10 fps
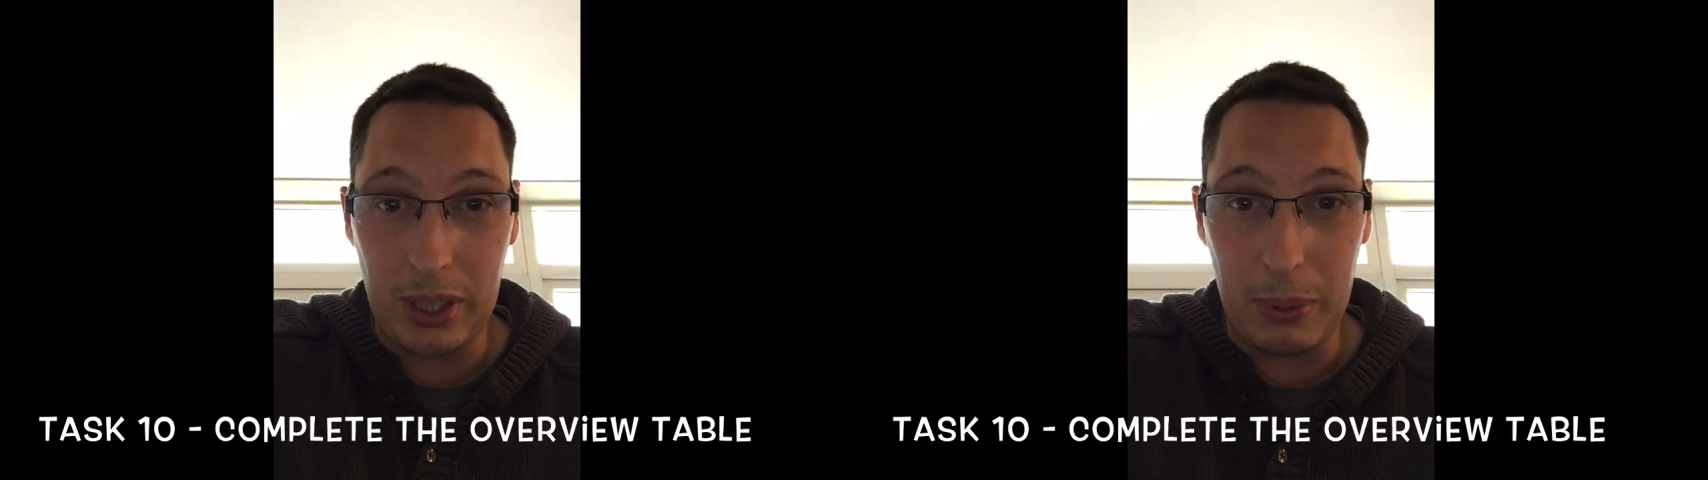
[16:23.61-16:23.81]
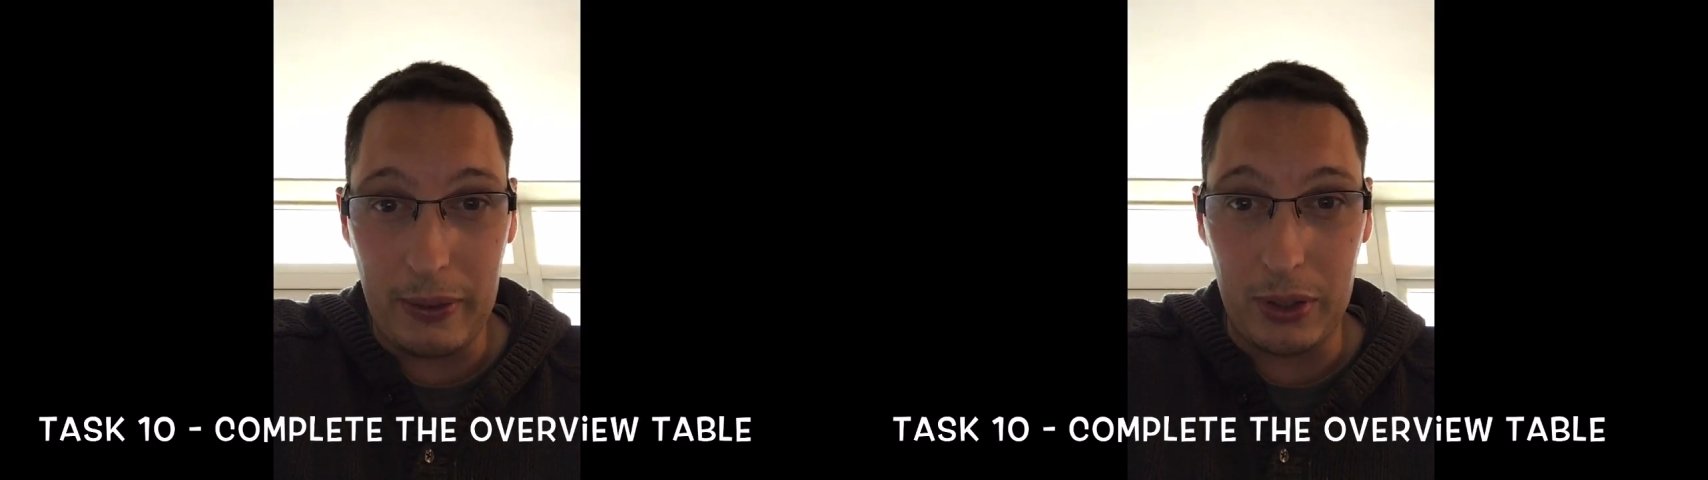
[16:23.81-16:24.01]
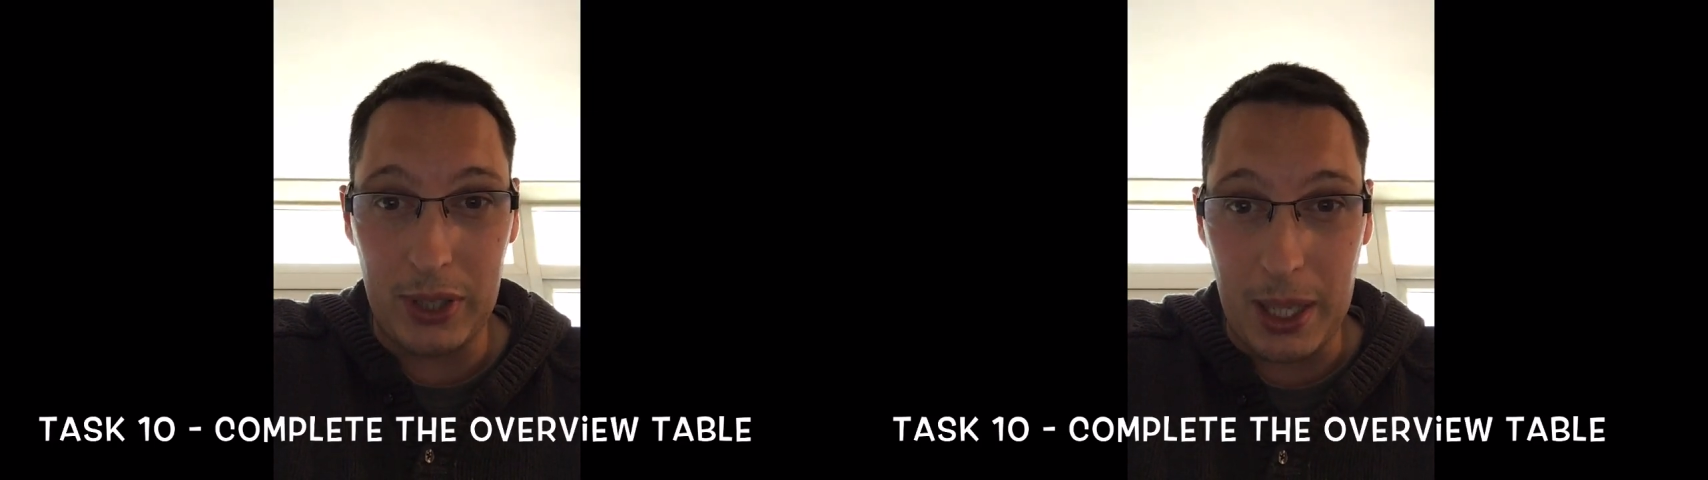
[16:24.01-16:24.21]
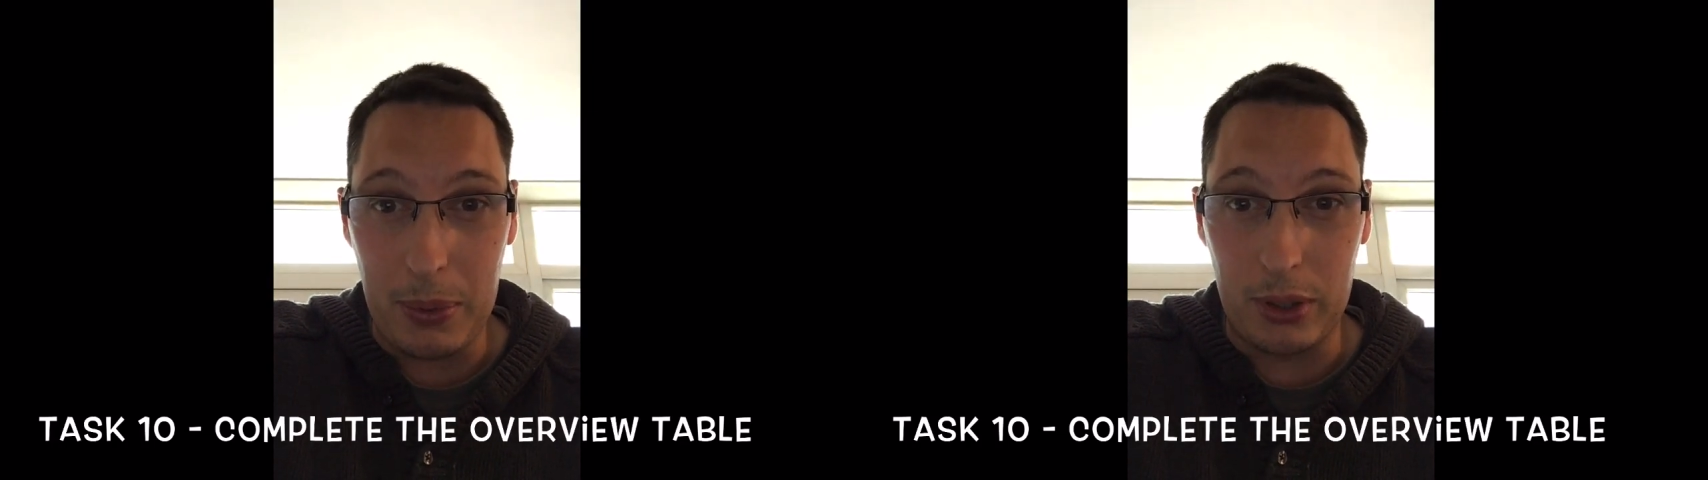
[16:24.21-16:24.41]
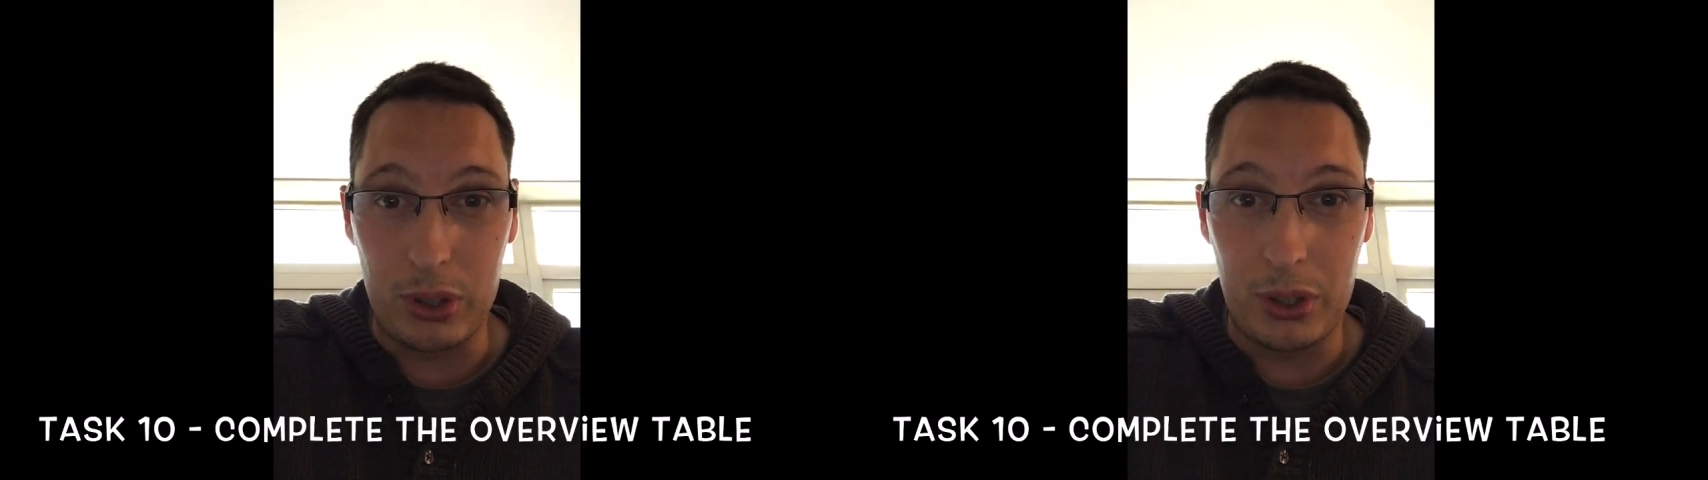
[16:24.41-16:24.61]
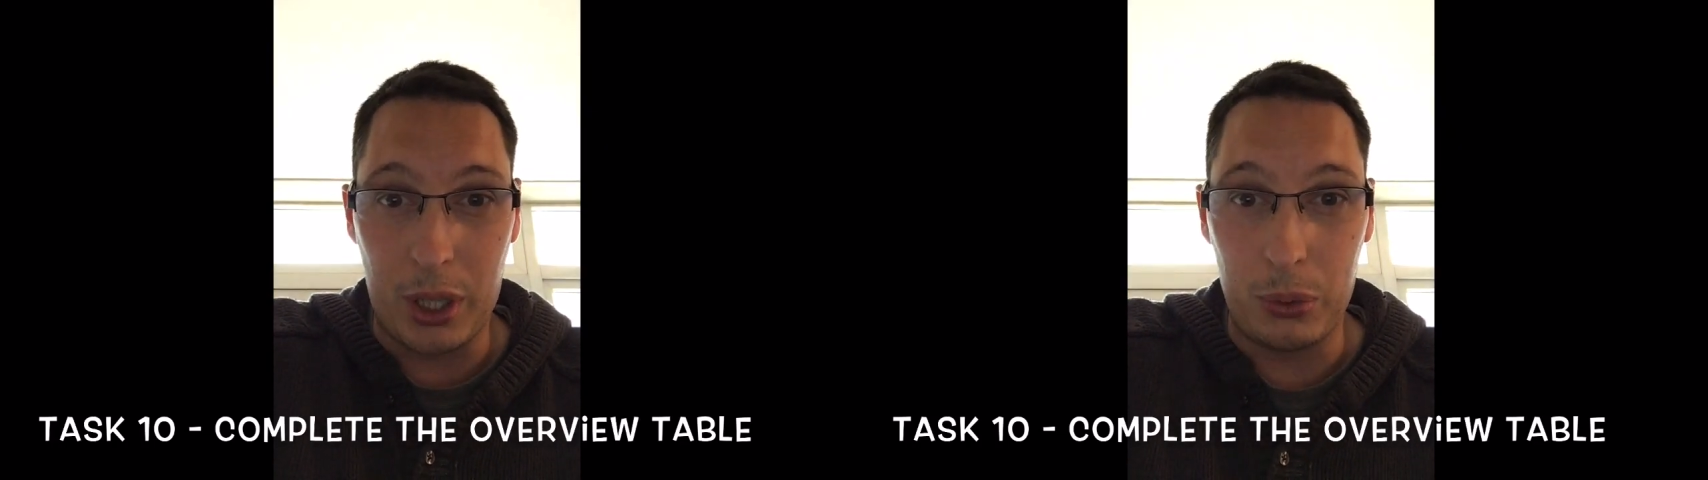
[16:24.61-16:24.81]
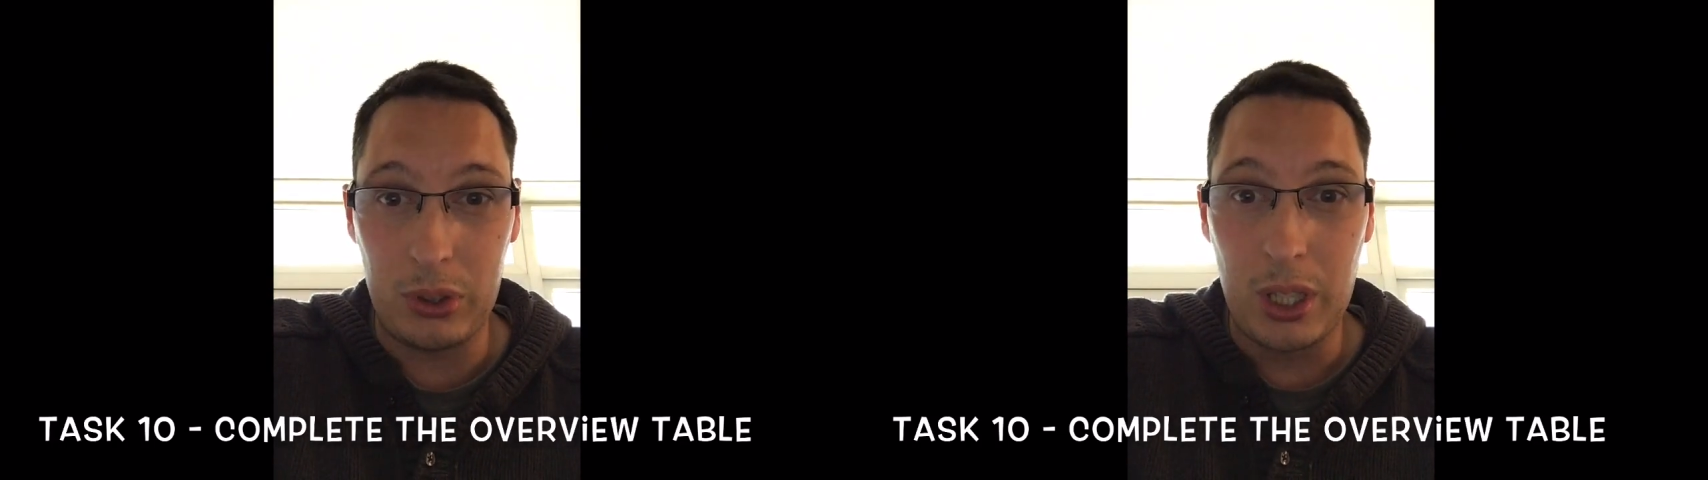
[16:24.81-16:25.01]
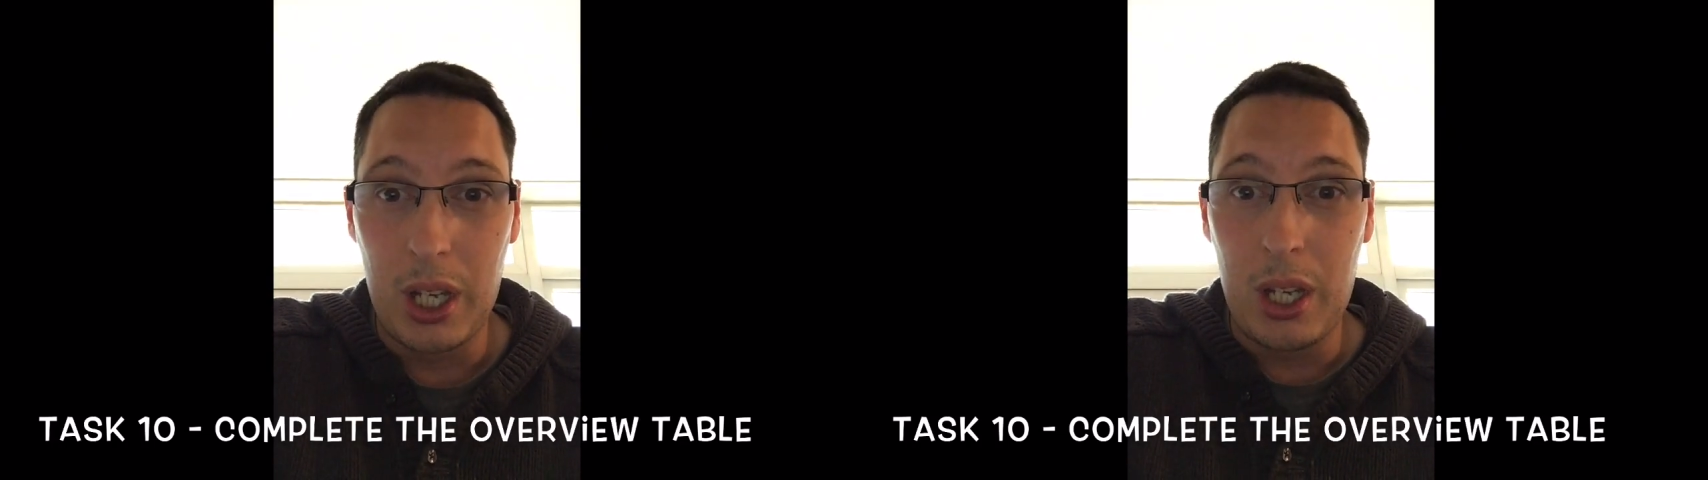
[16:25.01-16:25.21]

same level of depth as your notes.